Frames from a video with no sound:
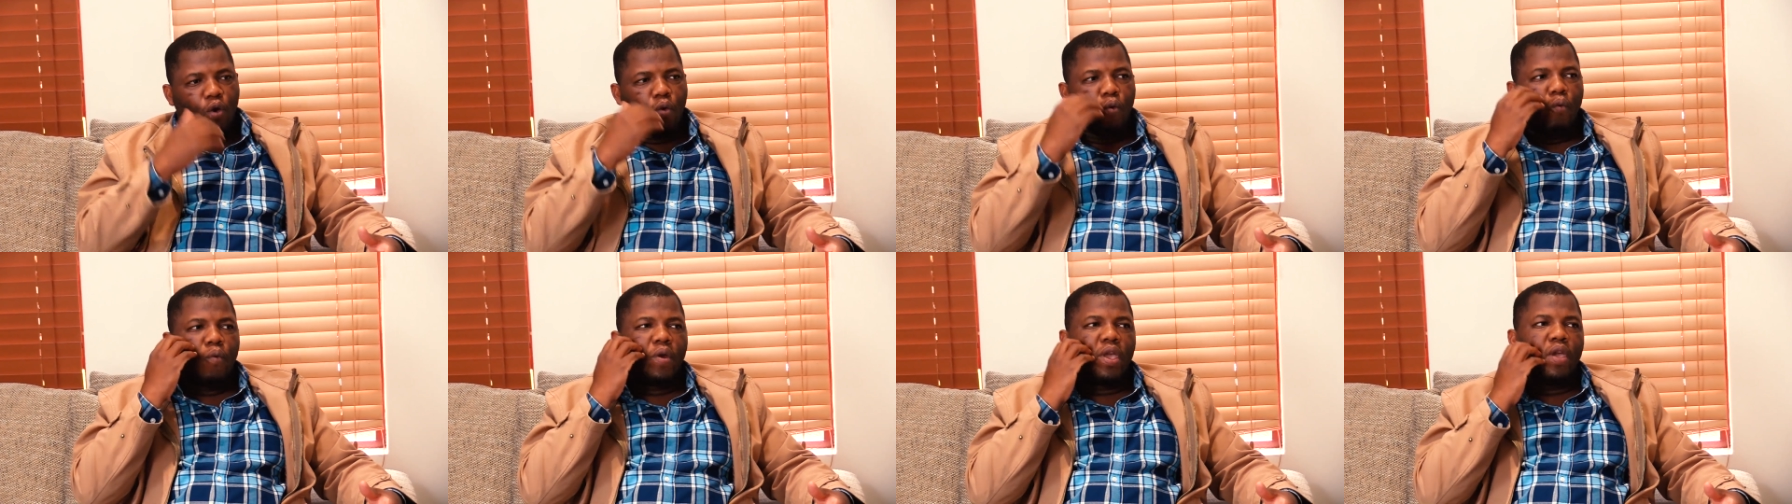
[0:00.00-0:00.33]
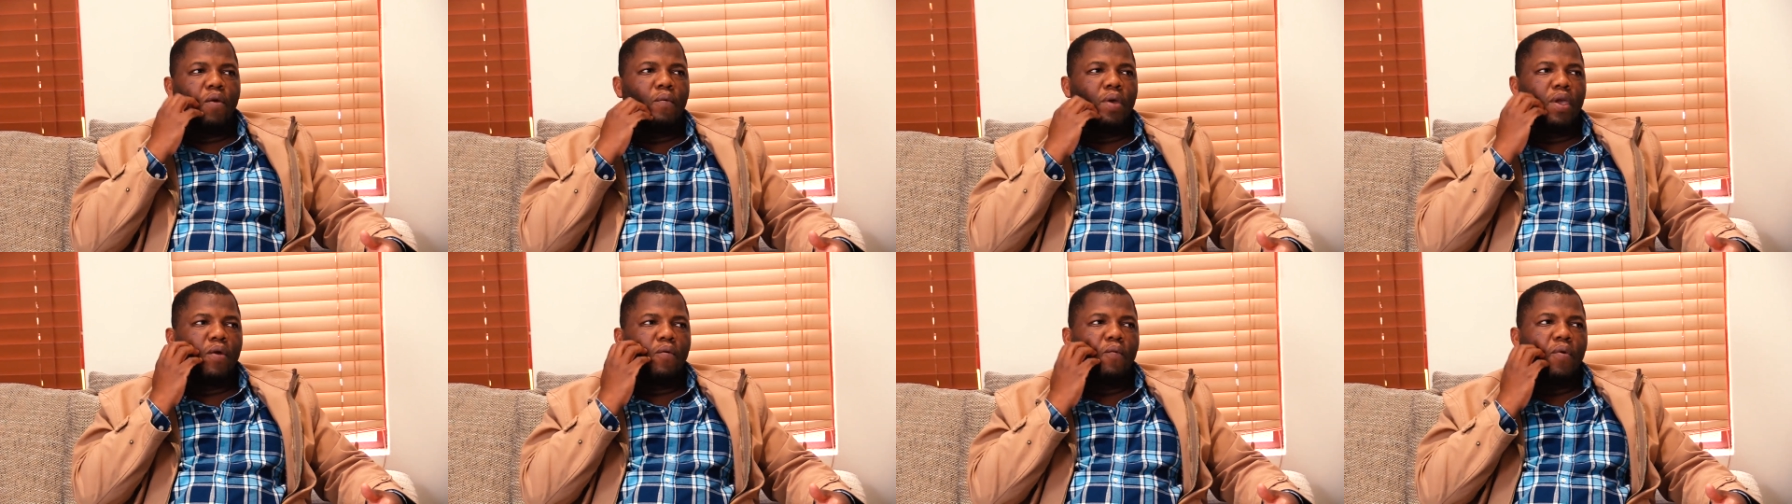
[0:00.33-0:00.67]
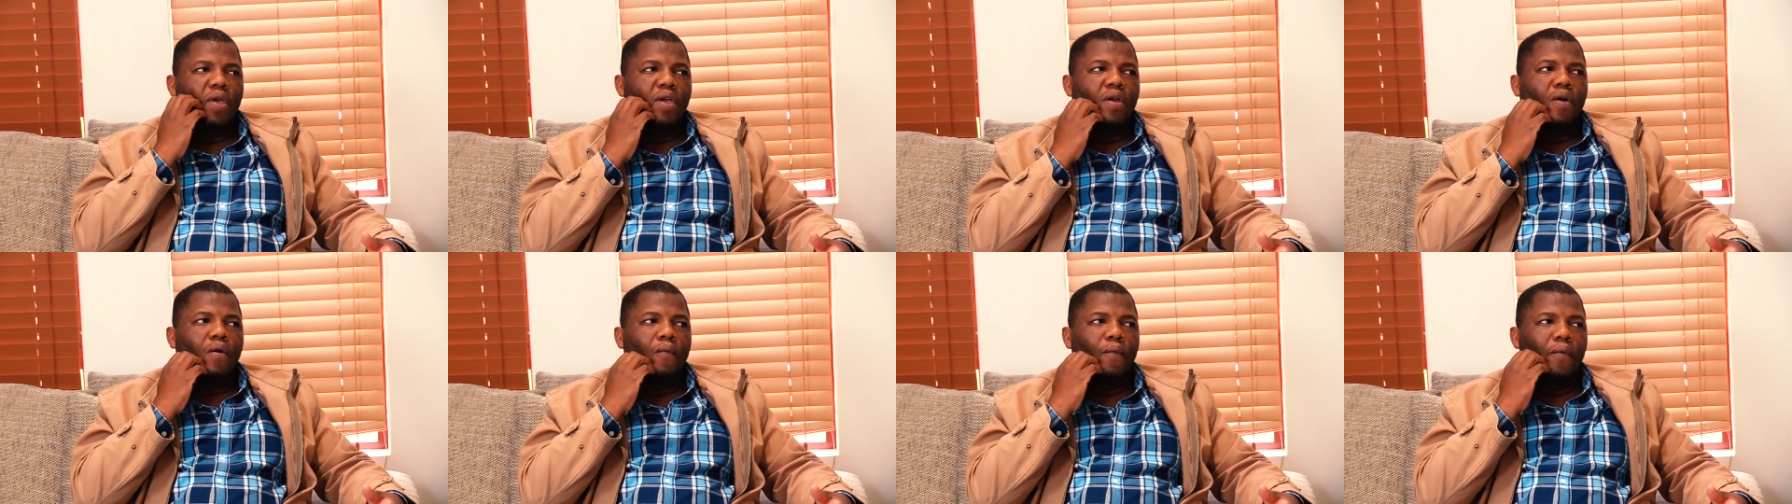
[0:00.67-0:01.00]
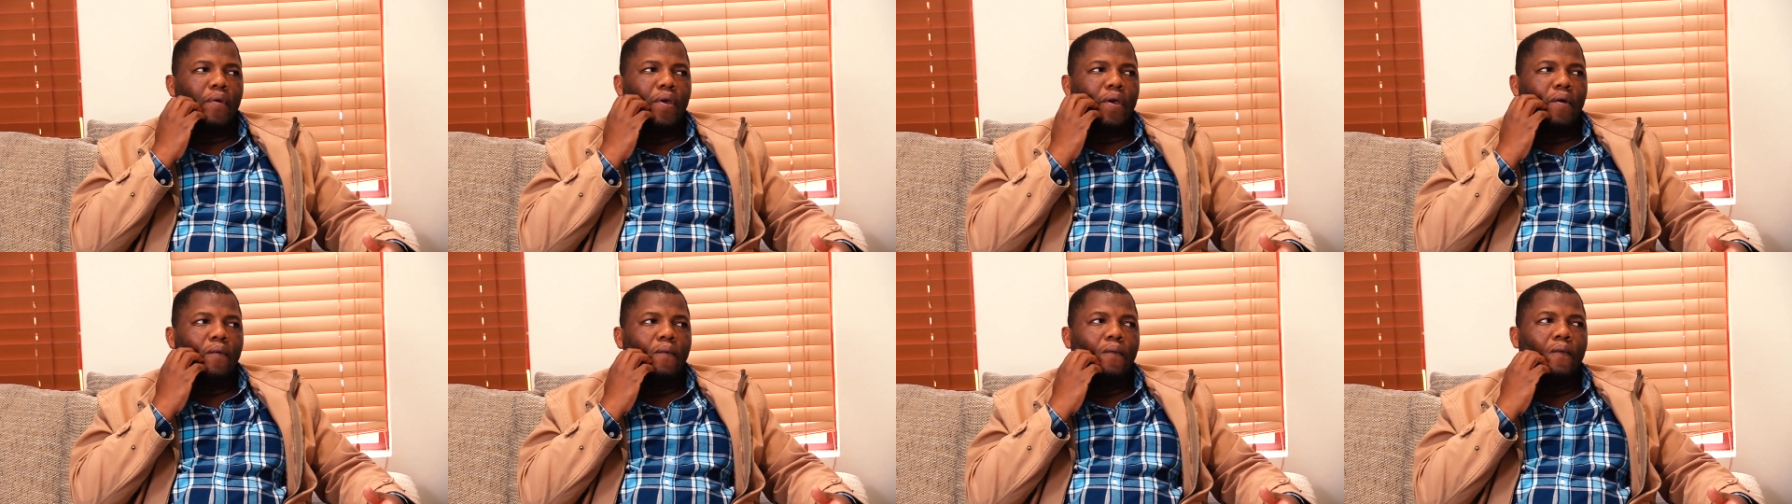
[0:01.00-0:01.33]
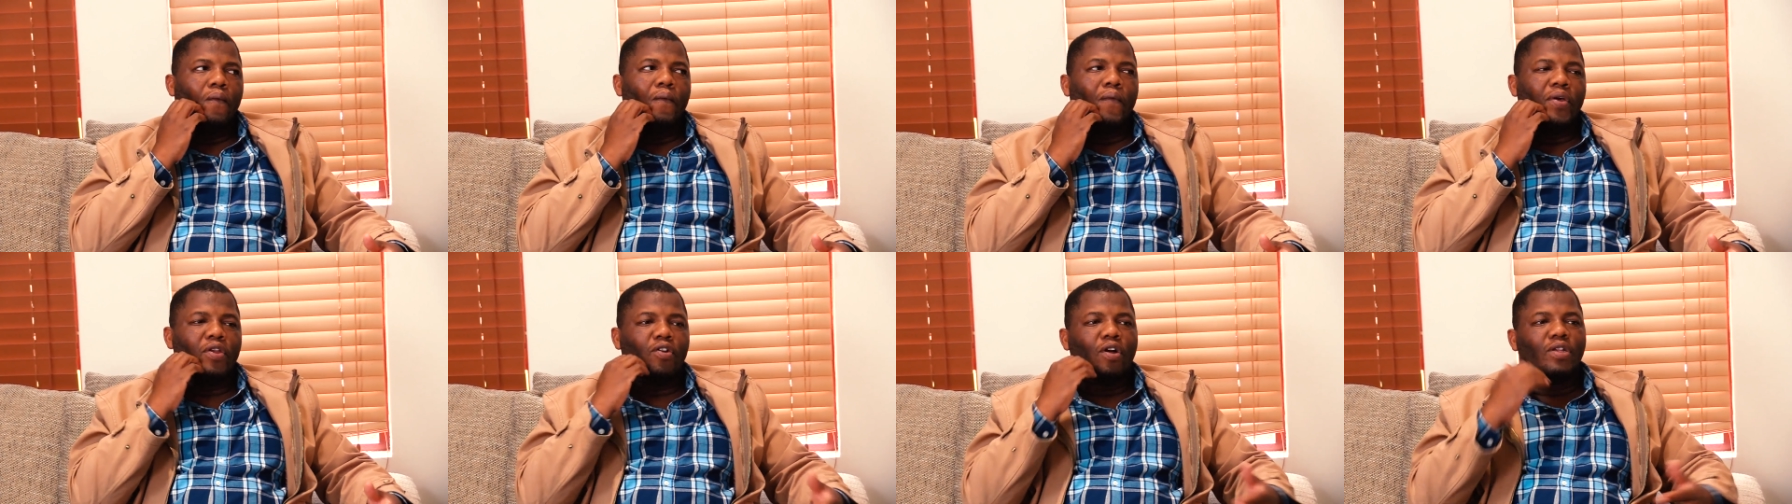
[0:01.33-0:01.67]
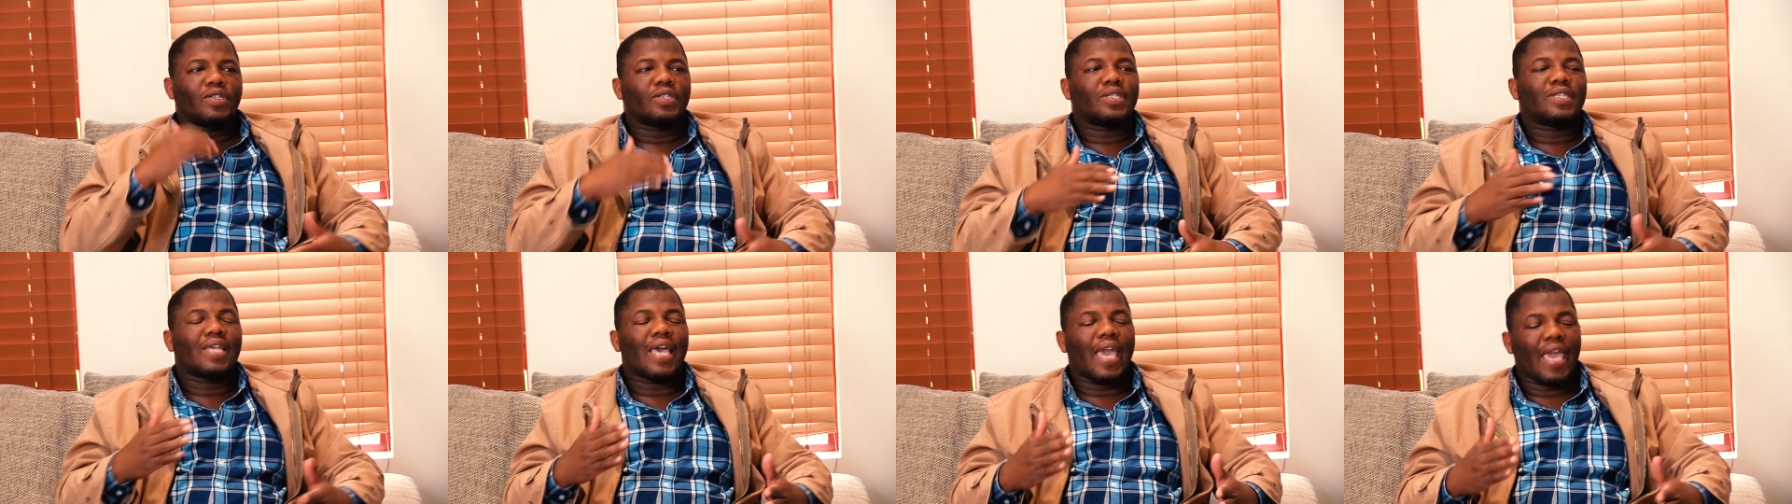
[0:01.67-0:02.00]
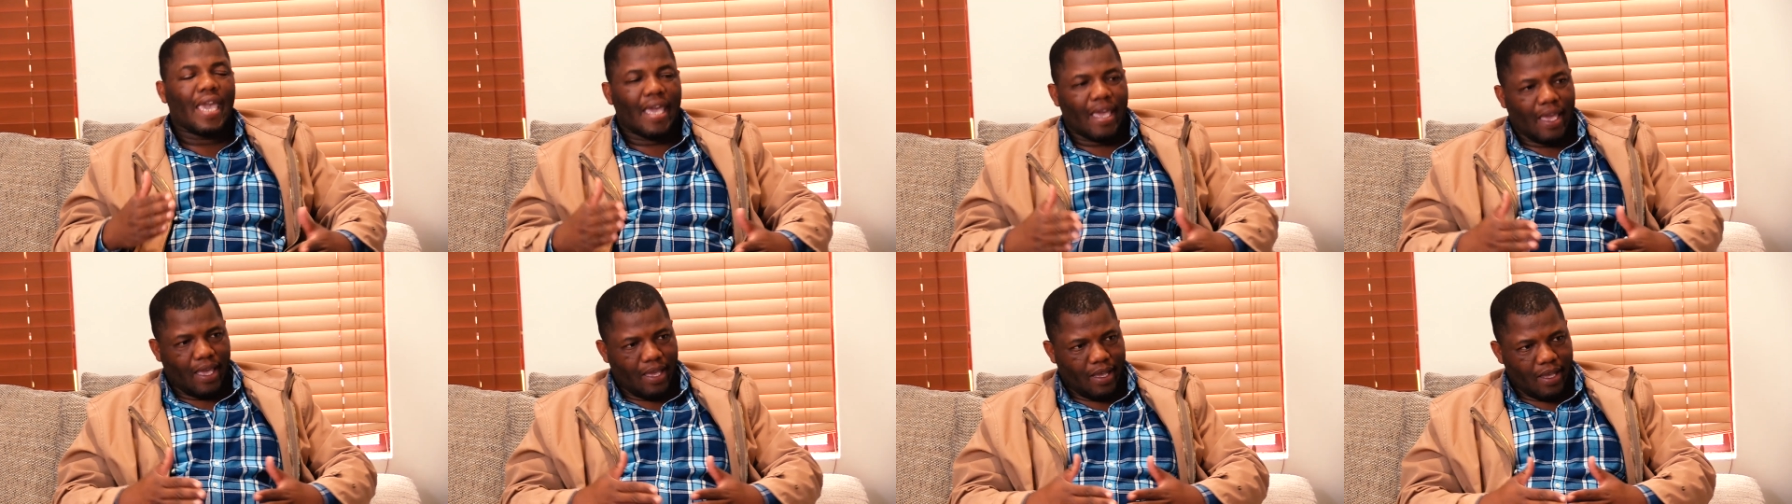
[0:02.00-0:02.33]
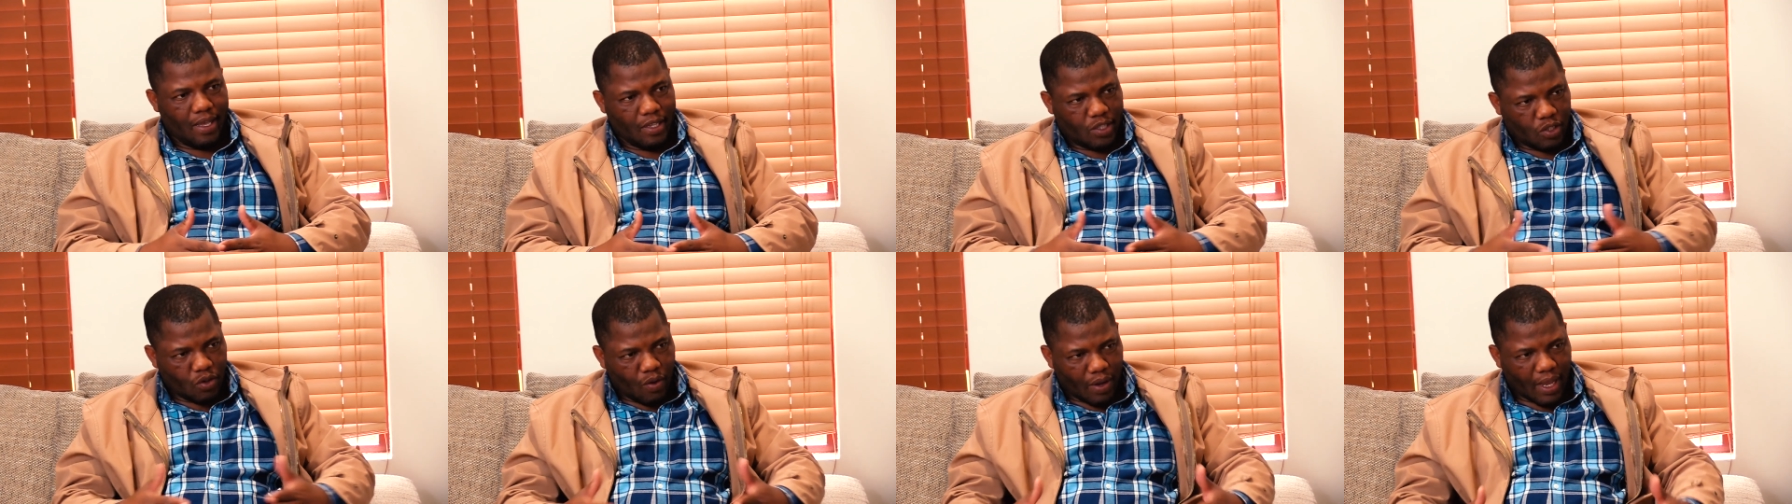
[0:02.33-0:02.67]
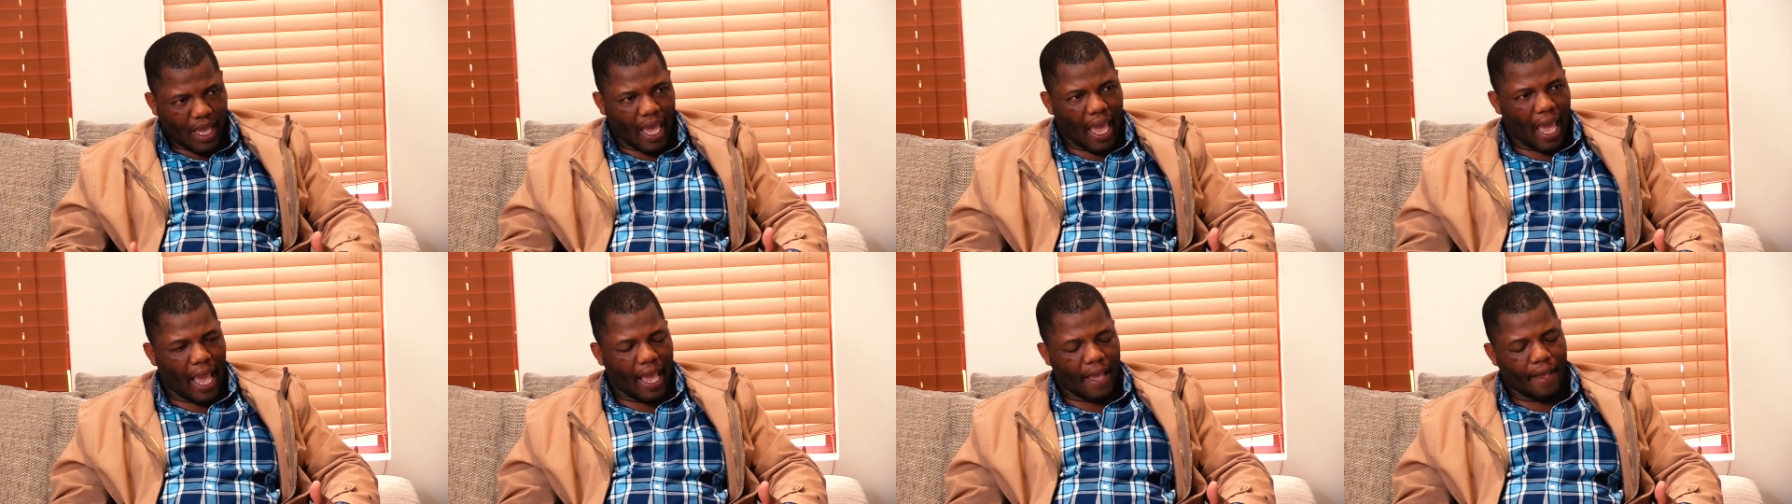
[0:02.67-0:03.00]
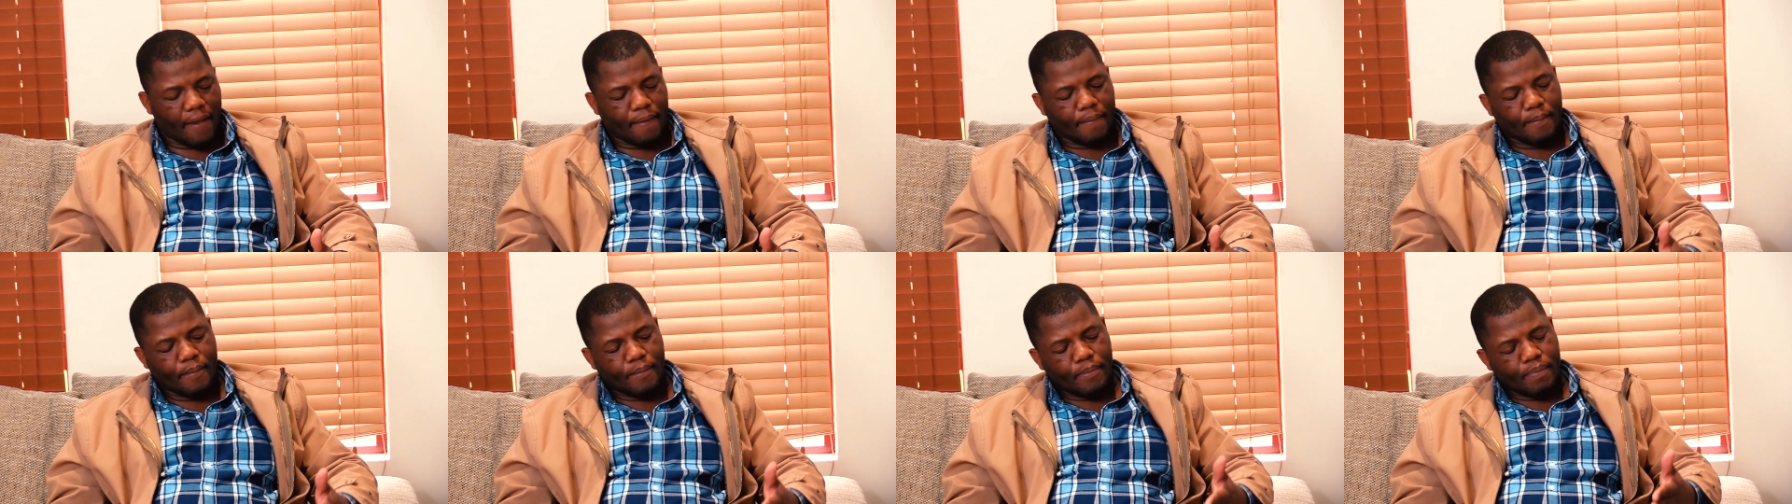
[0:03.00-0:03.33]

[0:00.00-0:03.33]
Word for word: we, we, we, we, we don't say it's okay